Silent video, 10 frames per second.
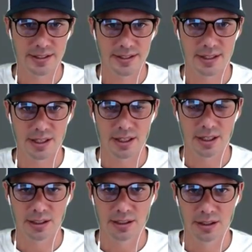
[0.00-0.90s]
let's
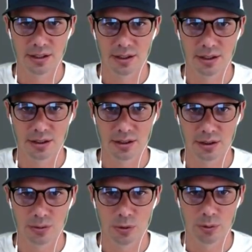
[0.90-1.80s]
say
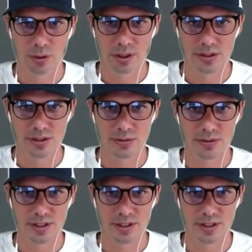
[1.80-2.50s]
we want to